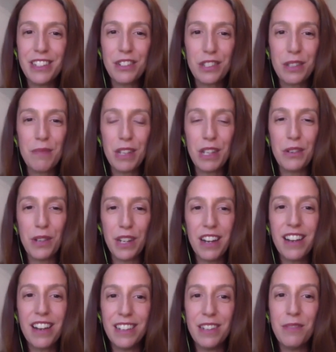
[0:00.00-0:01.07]
there's something going
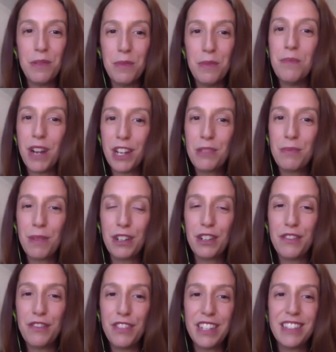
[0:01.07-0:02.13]
on, and it would be much better
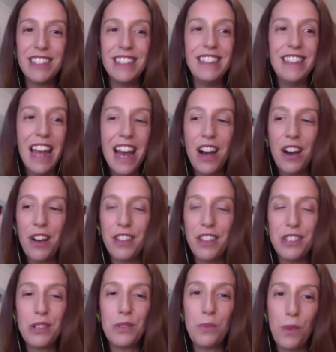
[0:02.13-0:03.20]
to fix it now than to